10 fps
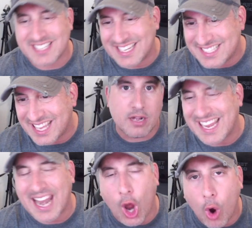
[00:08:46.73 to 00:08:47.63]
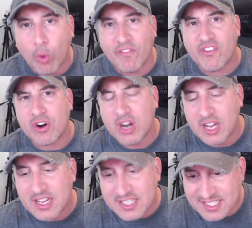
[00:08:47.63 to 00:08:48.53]
It is hitting at over
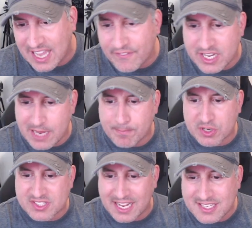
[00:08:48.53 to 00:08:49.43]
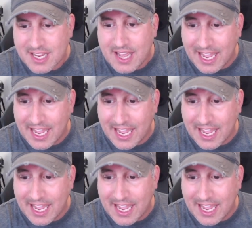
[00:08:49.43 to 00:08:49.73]
70%.